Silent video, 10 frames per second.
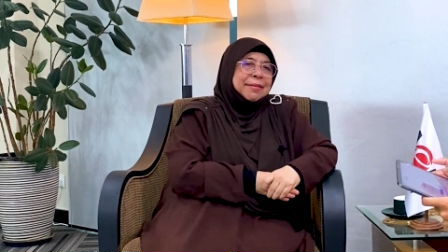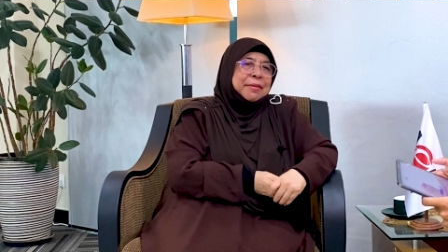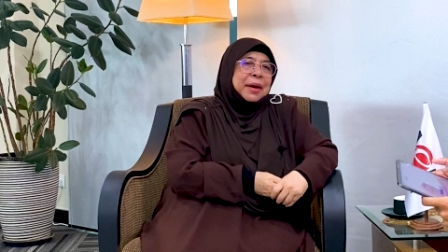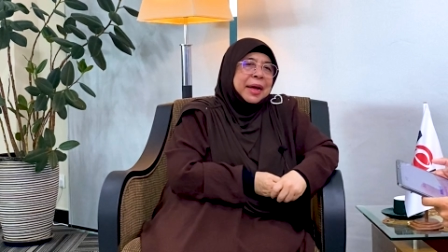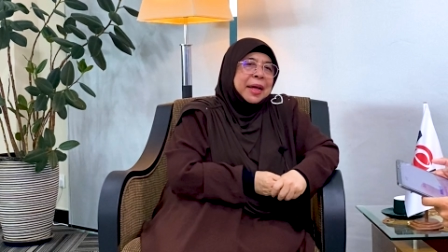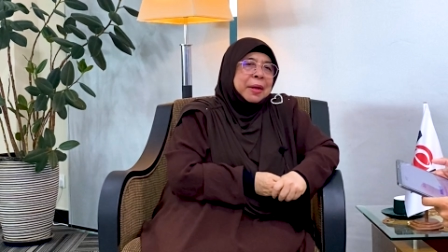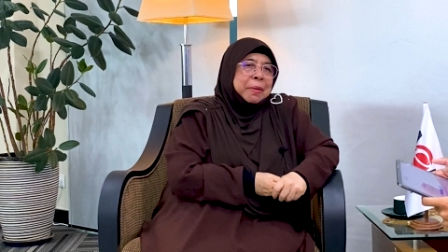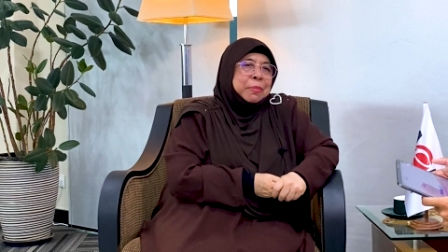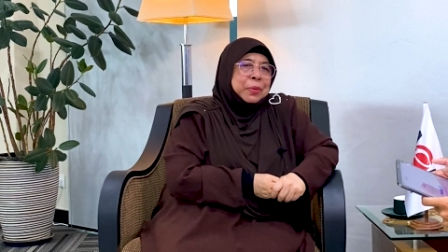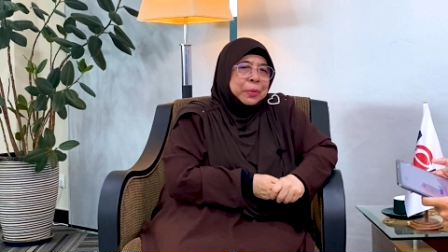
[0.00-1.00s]
why I
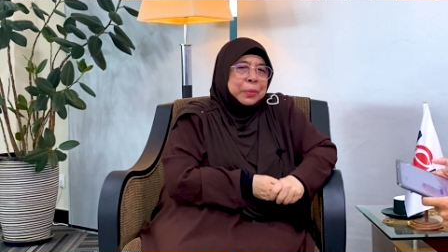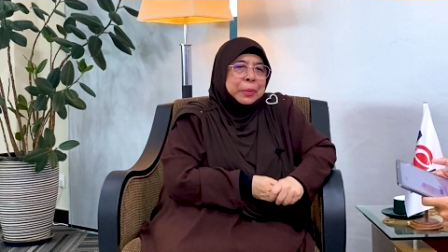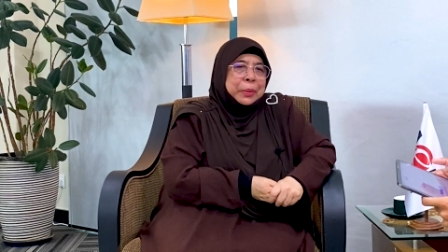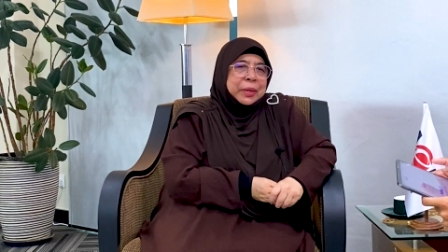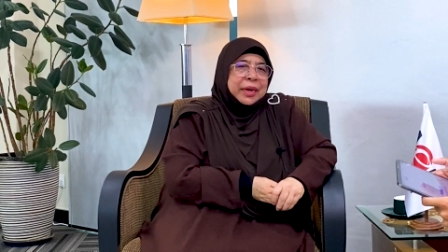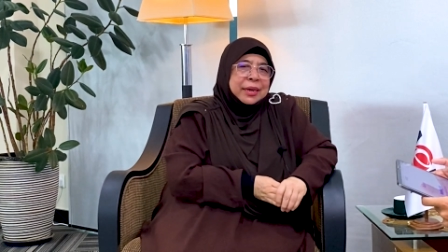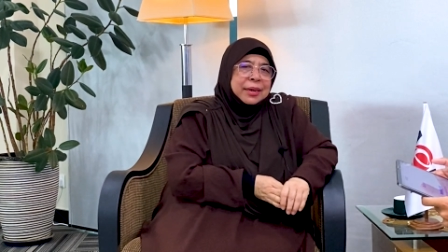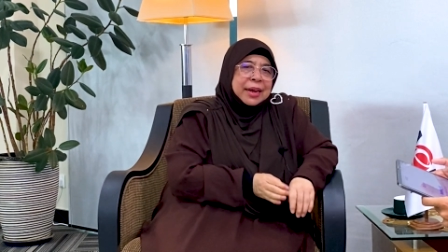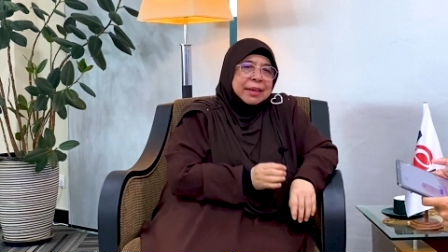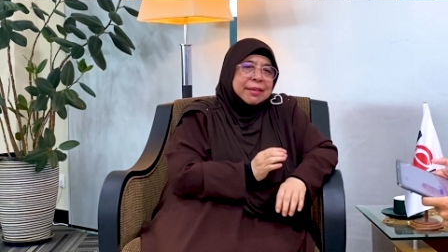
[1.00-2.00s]
am so
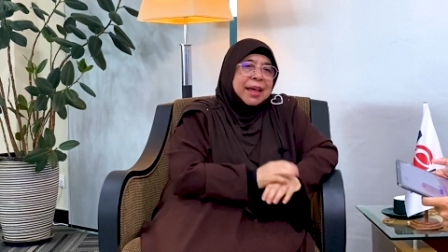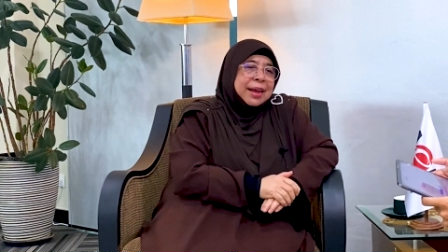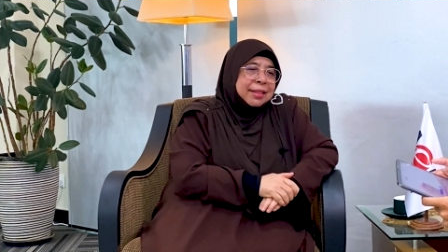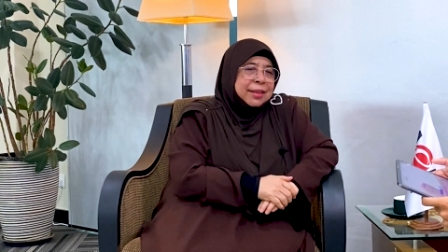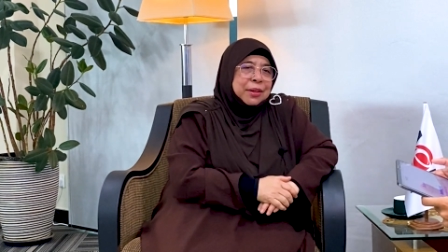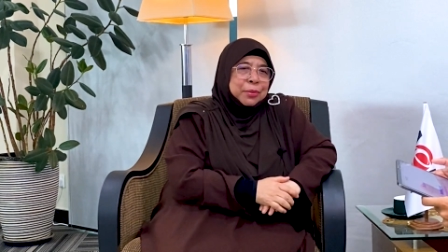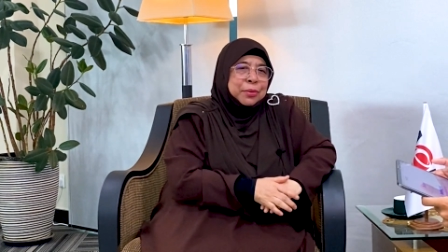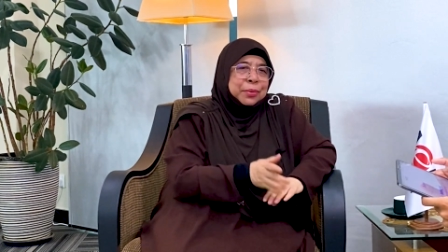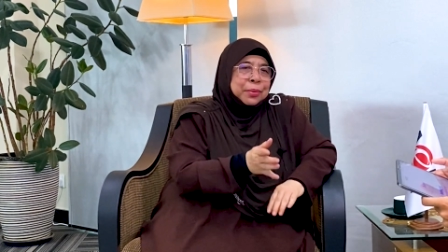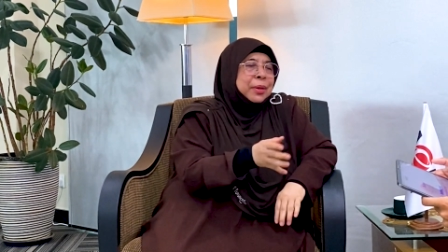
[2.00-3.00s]
excited
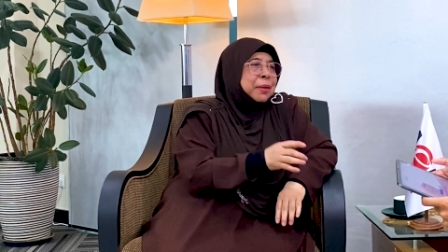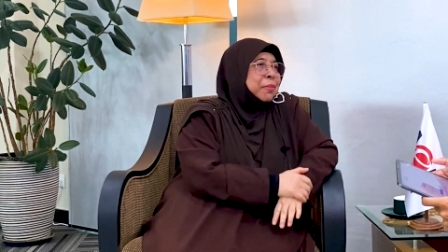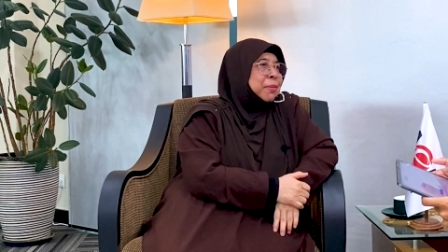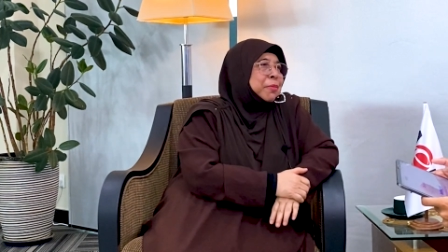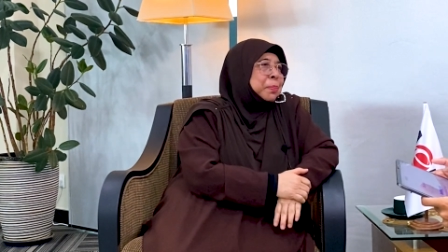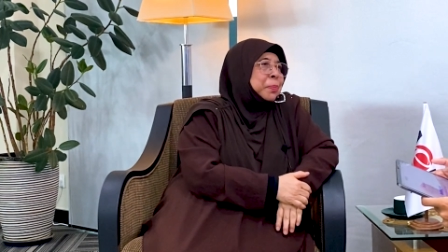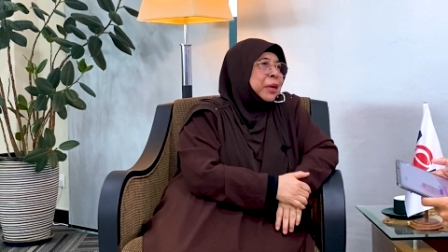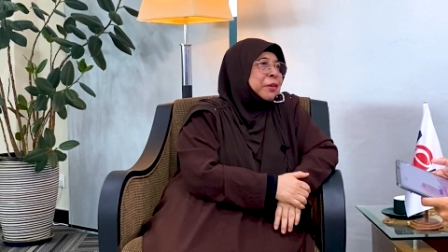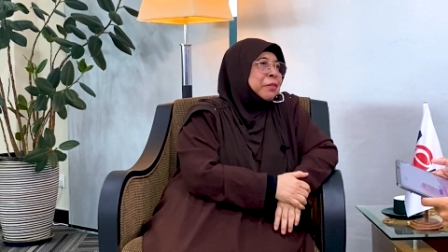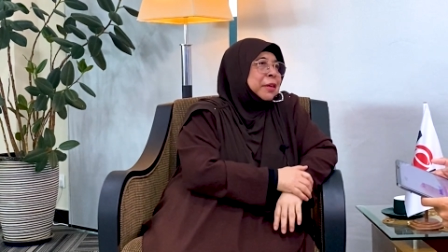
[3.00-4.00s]
to do the
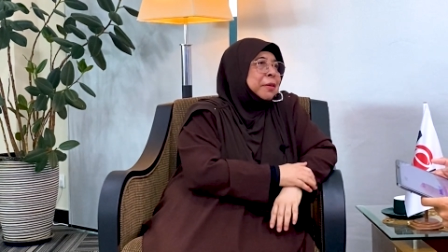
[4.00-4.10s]
PhD.